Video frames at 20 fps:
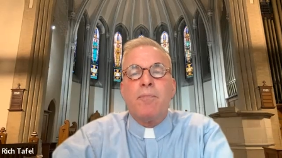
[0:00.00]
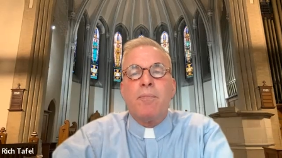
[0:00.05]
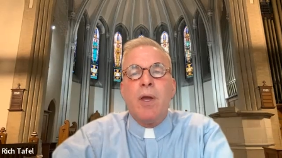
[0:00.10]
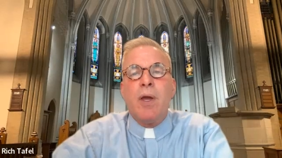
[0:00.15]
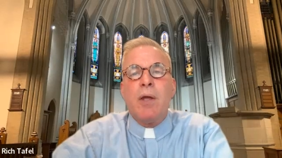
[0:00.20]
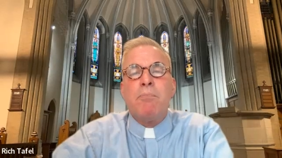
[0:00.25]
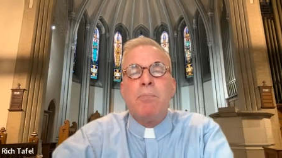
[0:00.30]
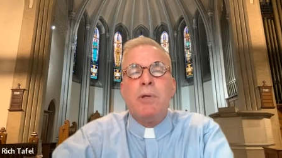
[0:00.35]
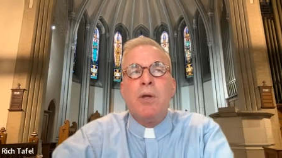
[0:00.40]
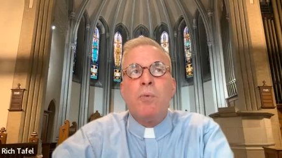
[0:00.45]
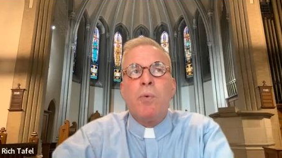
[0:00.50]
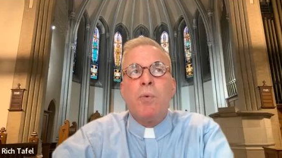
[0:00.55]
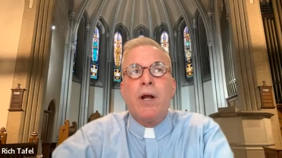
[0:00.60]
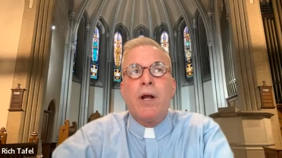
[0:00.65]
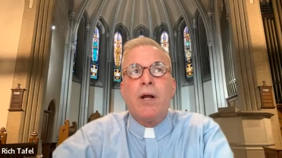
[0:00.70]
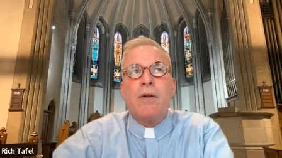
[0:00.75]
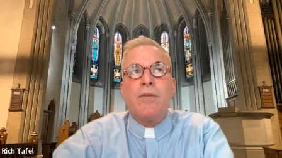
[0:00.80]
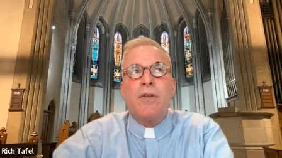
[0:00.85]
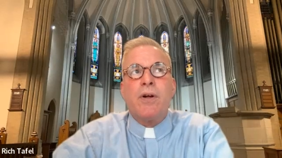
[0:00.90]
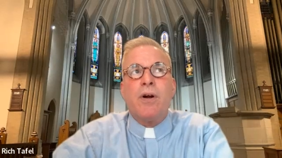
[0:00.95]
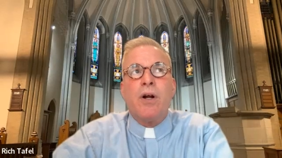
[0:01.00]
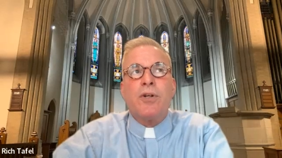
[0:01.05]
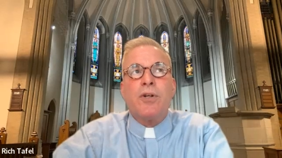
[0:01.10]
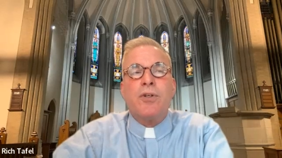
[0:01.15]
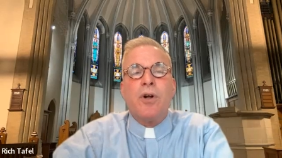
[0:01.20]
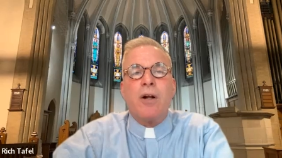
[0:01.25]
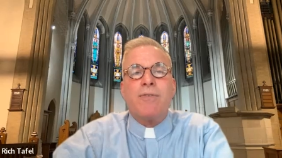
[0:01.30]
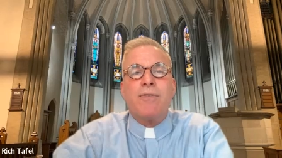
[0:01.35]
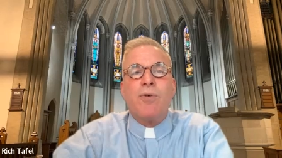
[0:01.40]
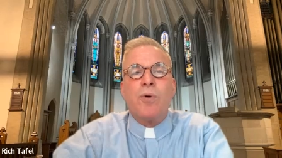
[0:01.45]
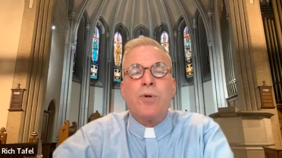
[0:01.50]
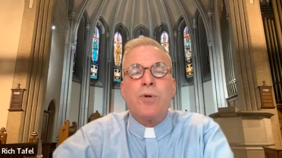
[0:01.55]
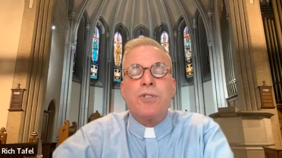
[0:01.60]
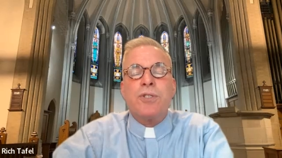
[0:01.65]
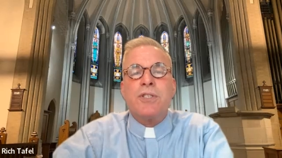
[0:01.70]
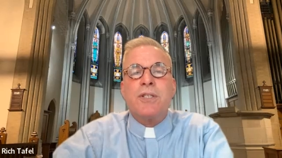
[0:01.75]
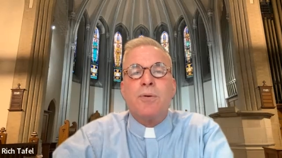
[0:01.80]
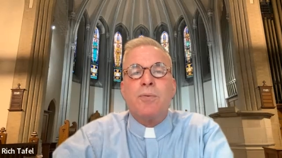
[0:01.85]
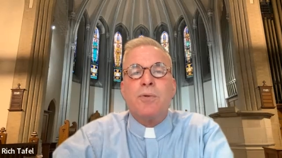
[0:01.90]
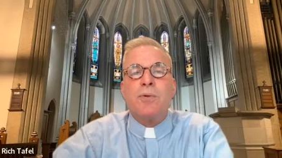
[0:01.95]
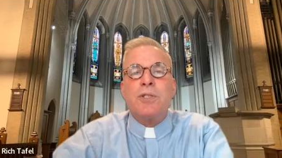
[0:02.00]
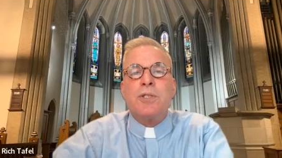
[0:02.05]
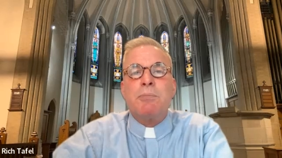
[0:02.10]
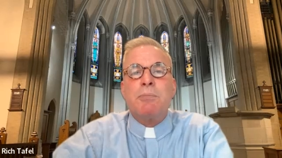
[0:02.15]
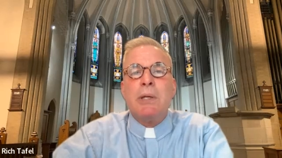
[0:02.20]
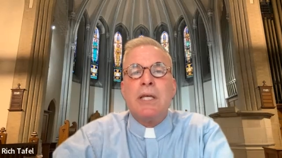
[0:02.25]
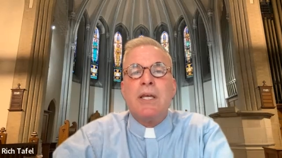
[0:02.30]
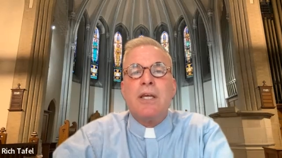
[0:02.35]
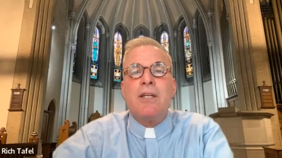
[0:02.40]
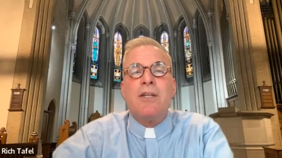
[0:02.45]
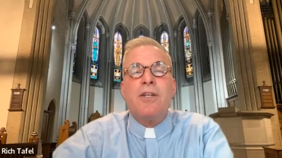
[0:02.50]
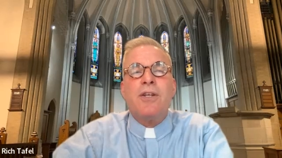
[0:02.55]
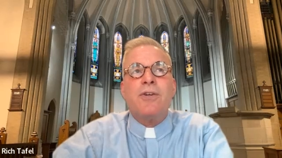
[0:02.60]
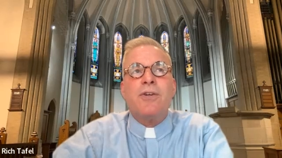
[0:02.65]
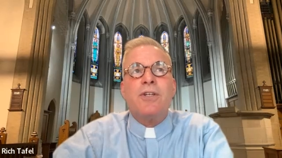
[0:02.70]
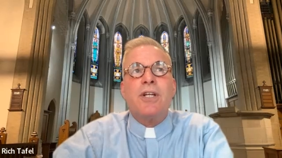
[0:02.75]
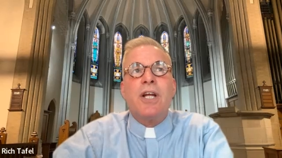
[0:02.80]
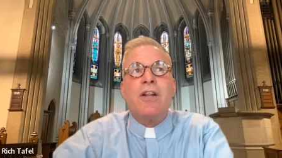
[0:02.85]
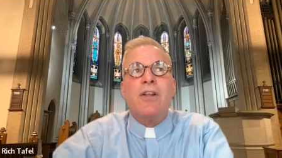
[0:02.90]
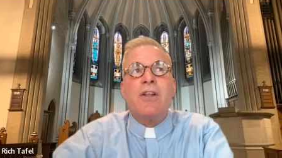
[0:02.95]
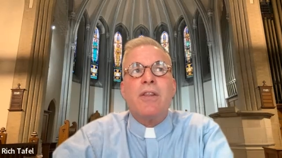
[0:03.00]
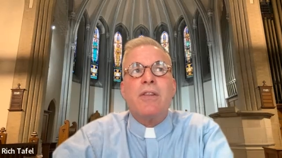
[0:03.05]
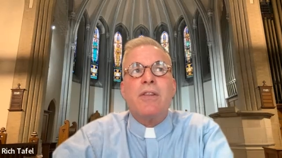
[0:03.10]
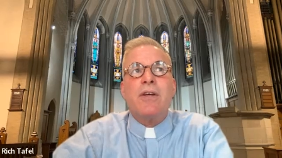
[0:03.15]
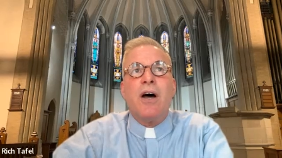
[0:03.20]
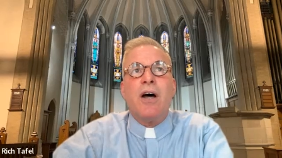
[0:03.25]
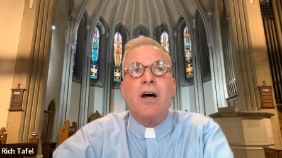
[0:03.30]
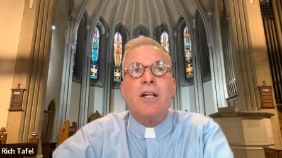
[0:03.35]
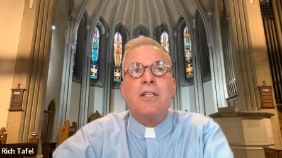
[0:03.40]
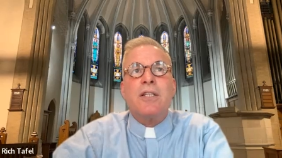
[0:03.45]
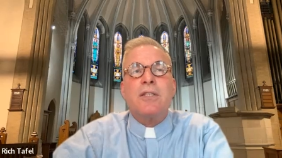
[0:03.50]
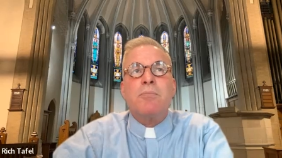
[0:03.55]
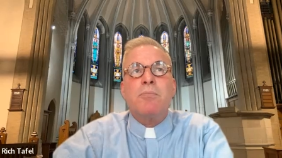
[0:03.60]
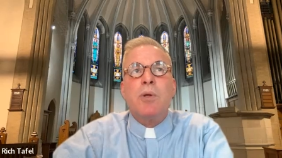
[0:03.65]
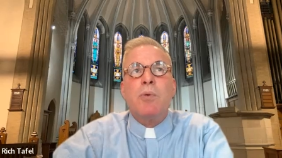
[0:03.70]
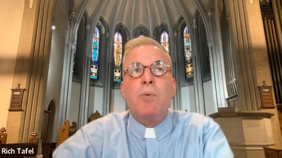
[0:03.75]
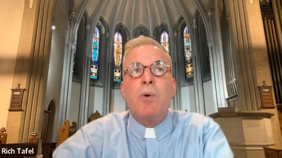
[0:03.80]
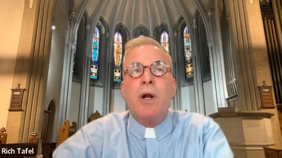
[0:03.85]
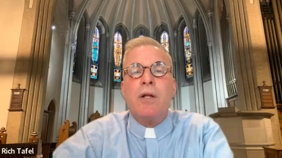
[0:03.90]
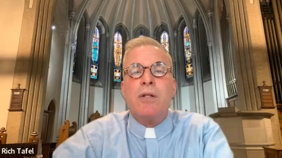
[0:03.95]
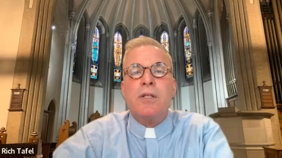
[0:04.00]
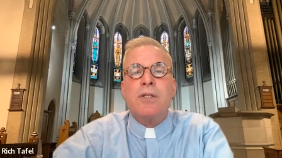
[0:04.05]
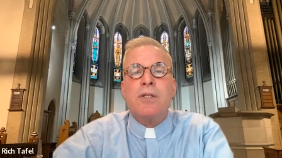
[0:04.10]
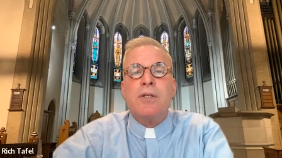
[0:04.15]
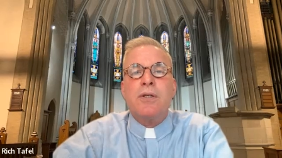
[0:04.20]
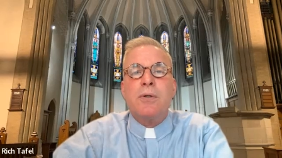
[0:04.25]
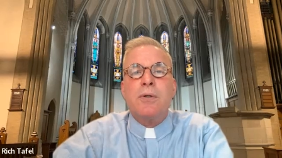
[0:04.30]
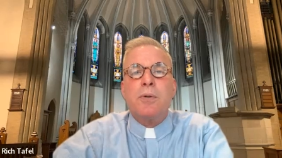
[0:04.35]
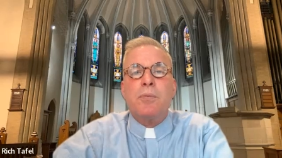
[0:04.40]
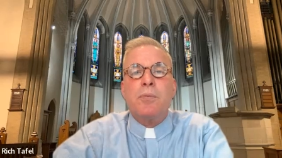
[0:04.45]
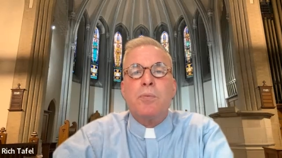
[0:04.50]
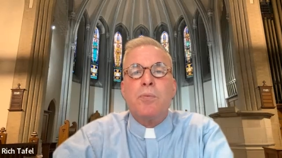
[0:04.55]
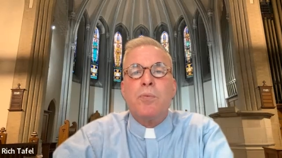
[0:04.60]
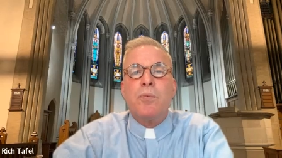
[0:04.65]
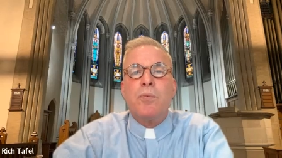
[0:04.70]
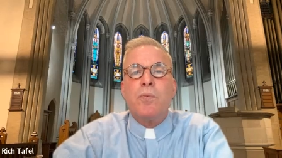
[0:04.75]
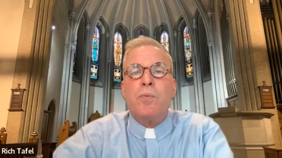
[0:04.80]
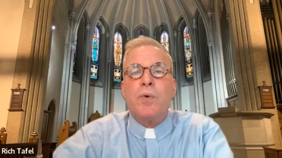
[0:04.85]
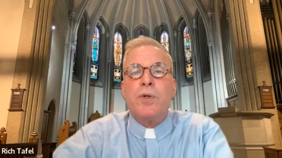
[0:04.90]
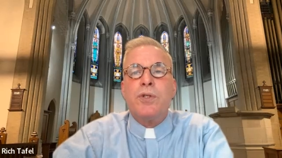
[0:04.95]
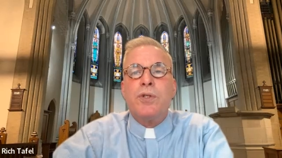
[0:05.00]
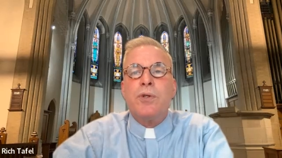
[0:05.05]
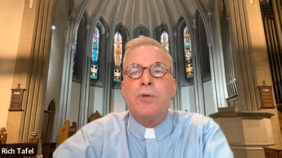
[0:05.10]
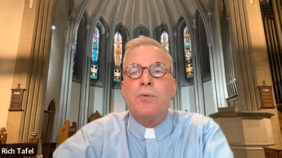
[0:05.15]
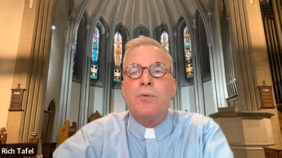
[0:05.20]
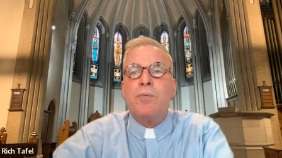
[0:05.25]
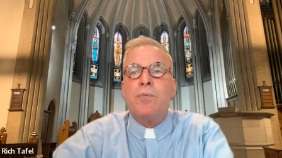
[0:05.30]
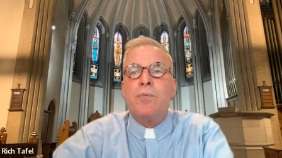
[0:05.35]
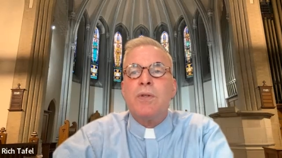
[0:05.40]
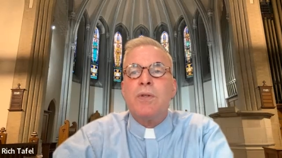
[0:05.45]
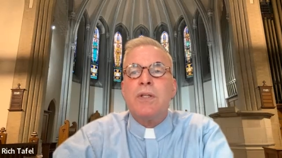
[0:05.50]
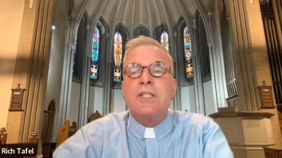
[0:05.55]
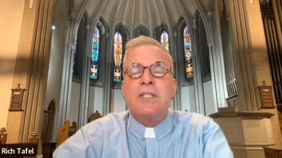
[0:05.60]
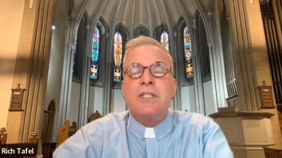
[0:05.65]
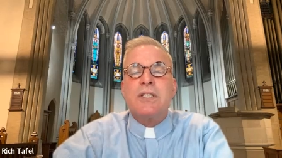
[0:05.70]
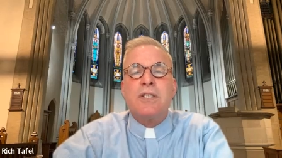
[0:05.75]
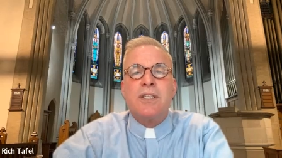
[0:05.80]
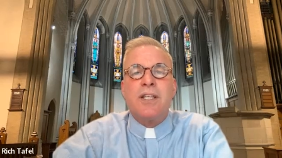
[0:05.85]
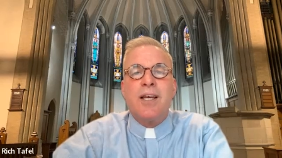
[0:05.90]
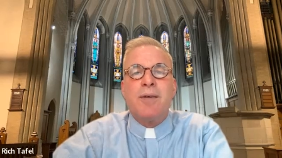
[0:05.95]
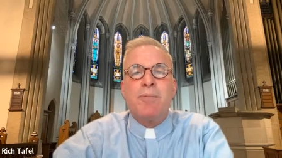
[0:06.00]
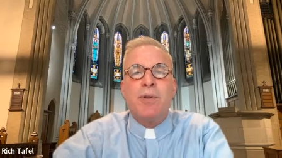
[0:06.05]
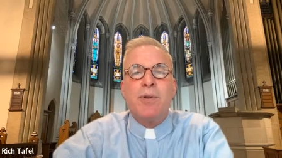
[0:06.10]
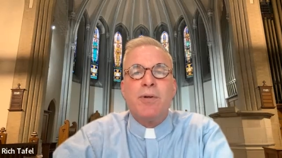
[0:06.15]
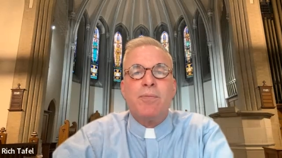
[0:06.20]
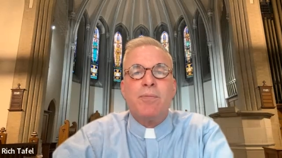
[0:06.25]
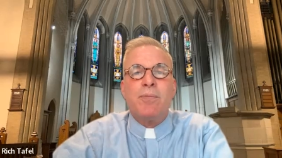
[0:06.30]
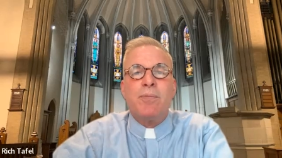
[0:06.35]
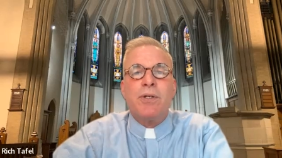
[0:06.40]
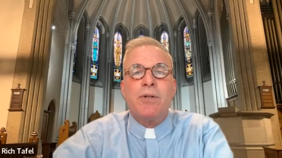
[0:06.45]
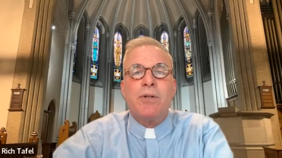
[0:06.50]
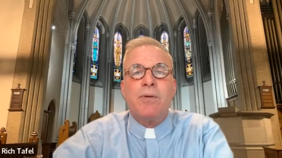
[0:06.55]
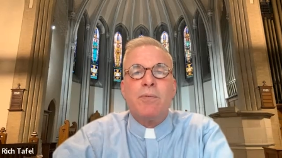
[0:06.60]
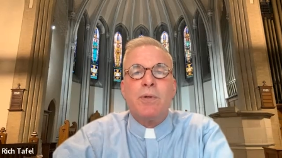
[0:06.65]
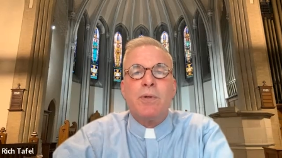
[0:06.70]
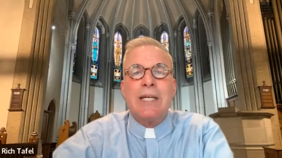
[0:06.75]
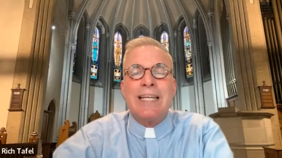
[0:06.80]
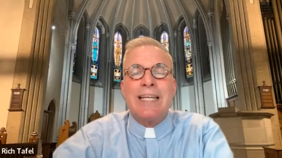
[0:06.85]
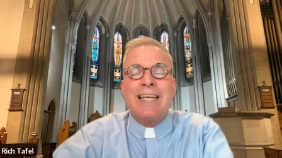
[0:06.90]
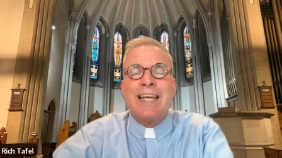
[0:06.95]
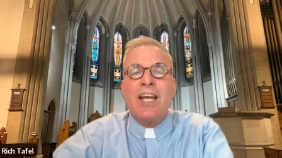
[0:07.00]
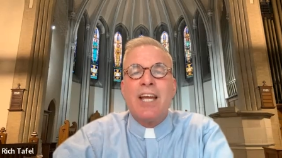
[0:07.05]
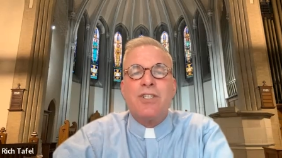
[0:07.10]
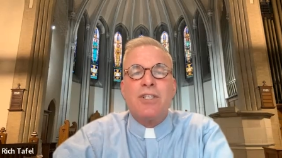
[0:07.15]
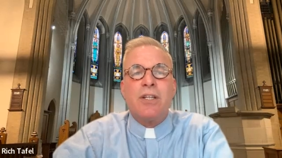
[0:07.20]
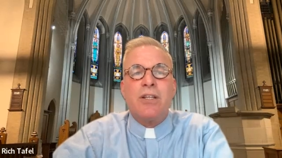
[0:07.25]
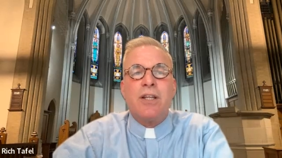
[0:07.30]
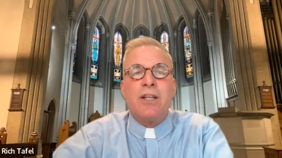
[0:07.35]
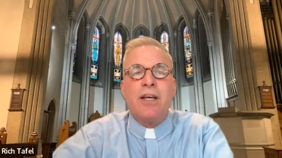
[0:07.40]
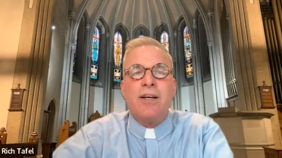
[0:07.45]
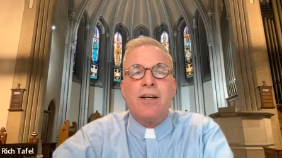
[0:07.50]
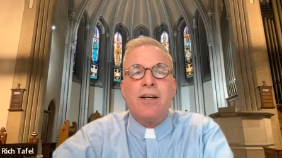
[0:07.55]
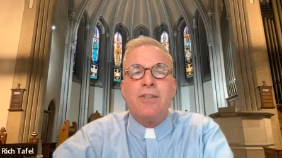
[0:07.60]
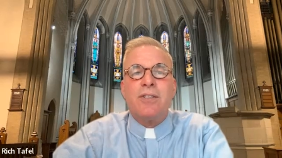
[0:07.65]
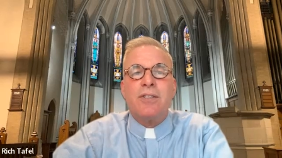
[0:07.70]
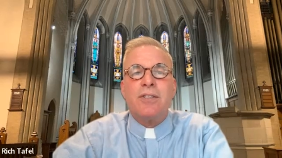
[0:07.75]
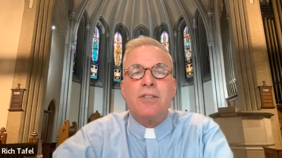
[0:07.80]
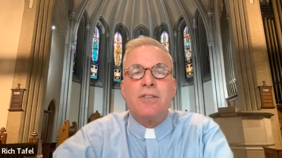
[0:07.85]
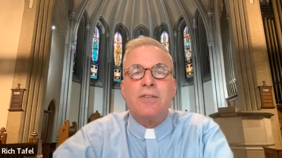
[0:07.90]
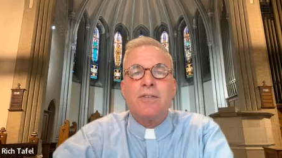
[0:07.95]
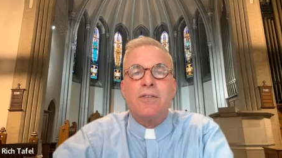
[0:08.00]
And be aware there are dark forces that will speak into your daily thoughts. Be aware that when you listen to them, you're engaging the hells.